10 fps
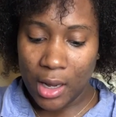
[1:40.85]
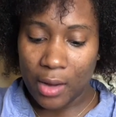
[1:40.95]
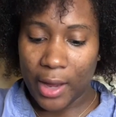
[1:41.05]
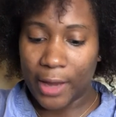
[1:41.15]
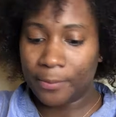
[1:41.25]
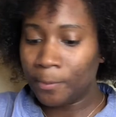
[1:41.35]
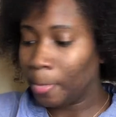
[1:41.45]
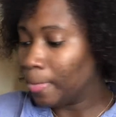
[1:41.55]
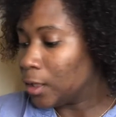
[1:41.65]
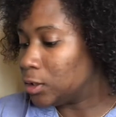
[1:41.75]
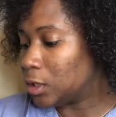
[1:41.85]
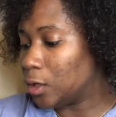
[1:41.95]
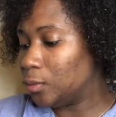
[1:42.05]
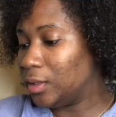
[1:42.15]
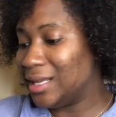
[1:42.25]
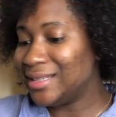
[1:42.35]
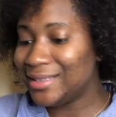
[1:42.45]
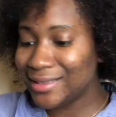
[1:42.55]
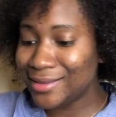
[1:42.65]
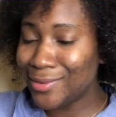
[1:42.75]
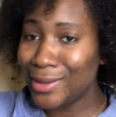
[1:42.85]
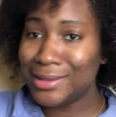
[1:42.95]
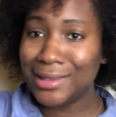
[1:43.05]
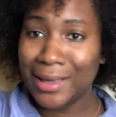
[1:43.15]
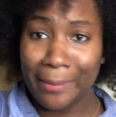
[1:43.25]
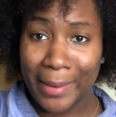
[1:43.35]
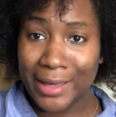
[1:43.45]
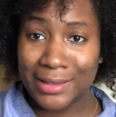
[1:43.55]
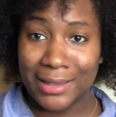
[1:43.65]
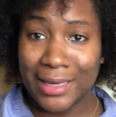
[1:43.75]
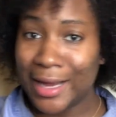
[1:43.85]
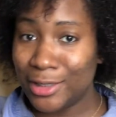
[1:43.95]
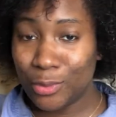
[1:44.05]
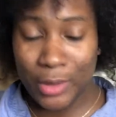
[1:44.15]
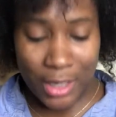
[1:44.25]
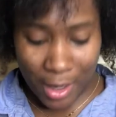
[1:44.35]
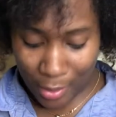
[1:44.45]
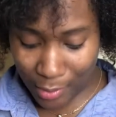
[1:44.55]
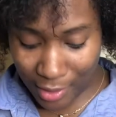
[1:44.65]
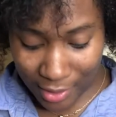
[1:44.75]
Okay, so this is going to get messy, as we know.